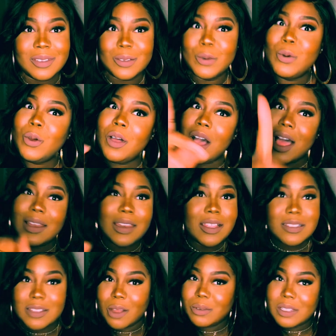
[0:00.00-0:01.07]
Ooh, Aunt
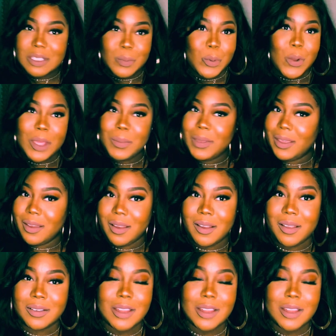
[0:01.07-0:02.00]
Liz, don't disappoint me, girl.